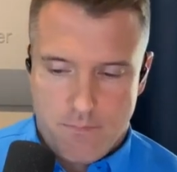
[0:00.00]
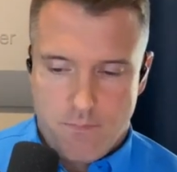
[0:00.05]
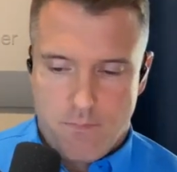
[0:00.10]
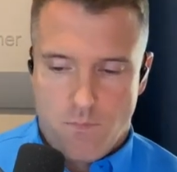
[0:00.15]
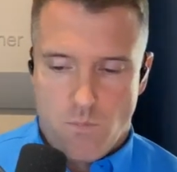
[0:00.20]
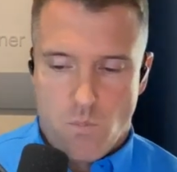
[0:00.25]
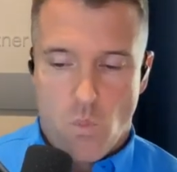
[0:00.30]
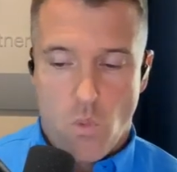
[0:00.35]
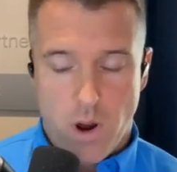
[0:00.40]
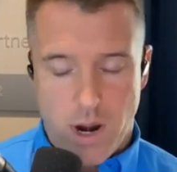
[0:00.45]

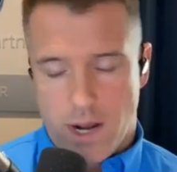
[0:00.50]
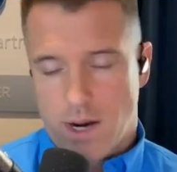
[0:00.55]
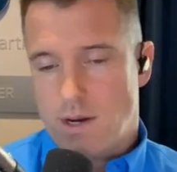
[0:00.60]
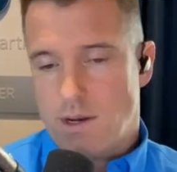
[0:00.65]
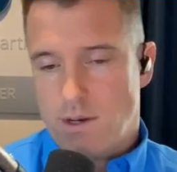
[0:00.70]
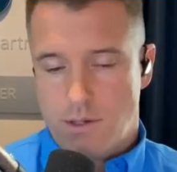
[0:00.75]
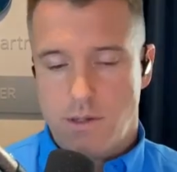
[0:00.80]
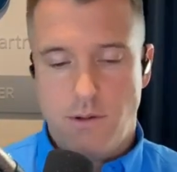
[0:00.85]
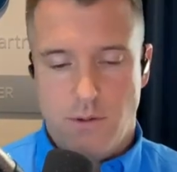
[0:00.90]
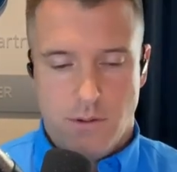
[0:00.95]
what I'm going to
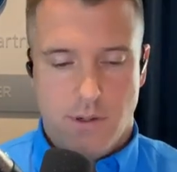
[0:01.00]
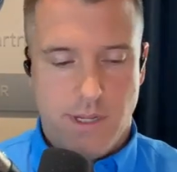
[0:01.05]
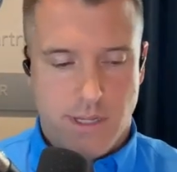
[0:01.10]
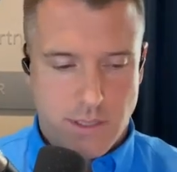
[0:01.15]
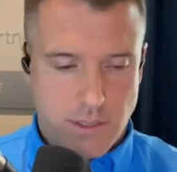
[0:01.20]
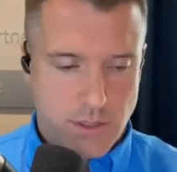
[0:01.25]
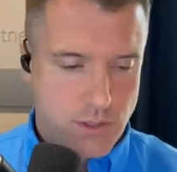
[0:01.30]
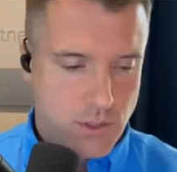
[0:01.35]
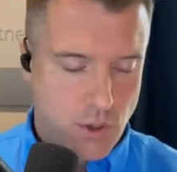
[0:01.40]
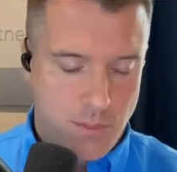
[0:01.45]
do
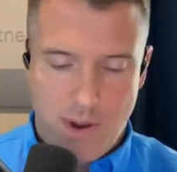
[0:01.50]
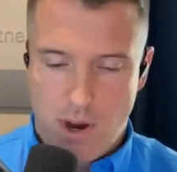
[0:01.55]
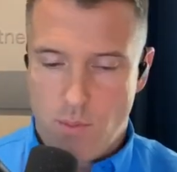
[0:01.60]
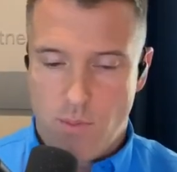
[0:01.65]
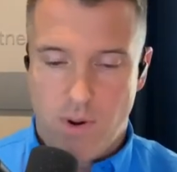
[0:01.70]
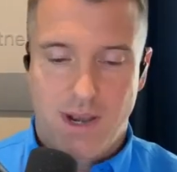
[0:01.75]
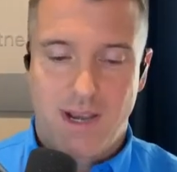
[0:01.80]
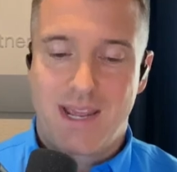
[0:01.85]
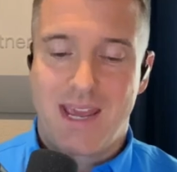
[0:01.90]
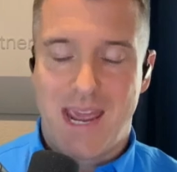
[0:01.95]
is, no matter
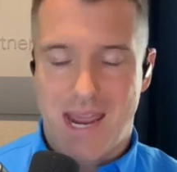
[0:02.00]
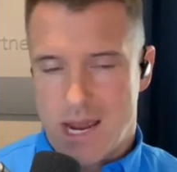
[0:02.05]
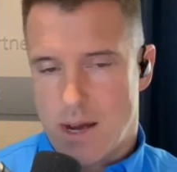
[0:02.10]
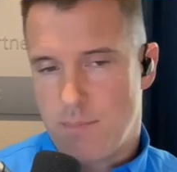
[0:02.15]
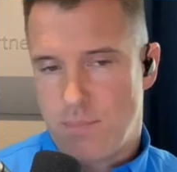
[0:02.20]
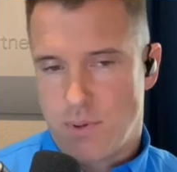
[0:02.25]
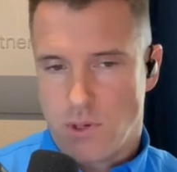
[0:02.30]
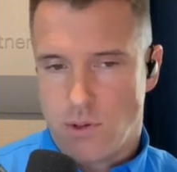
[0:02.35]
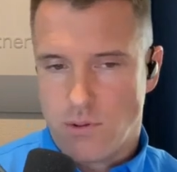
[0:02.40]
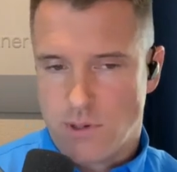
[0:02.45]
what camp
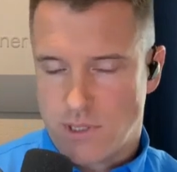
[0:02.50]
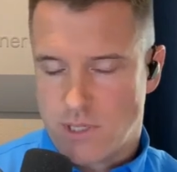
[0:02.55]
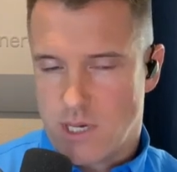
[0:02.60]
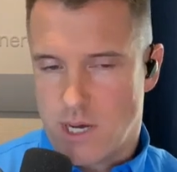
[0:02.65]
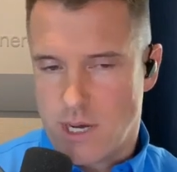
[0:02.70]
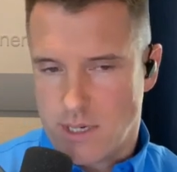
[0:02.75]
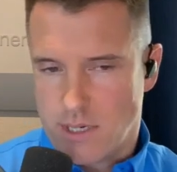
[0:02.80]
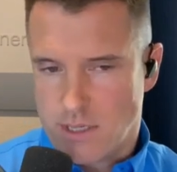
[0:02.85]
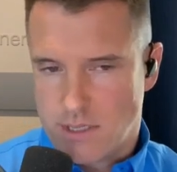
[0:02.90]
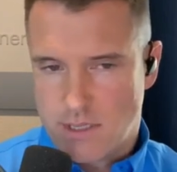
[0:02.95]
you
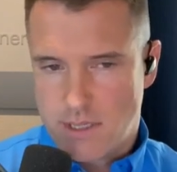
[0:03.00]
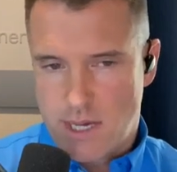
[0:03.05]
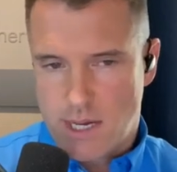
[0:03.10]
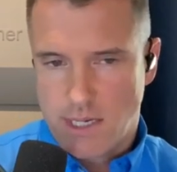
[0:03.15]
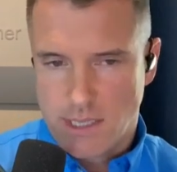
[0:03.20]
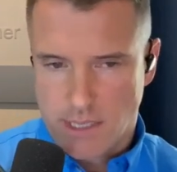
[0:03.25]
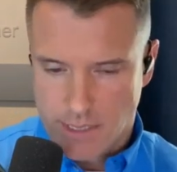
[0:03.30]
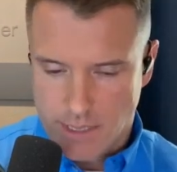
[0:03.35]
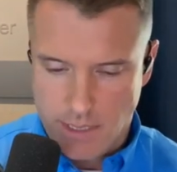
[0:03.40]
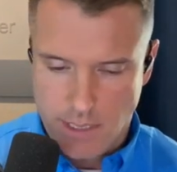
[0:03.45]
decide to settle
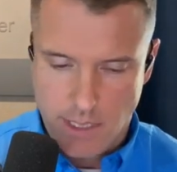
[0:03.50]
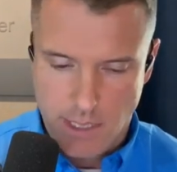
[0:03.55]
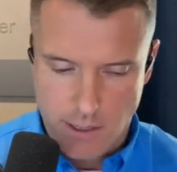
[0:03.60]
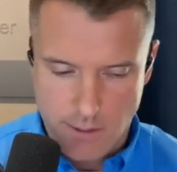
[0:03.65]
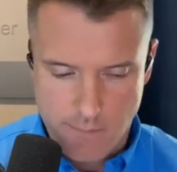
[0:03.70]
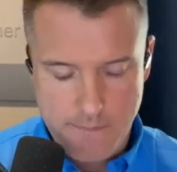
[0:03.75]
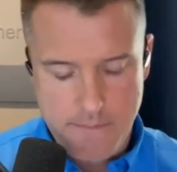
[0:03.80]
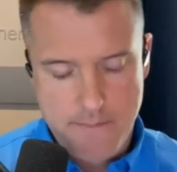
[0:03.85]
in here,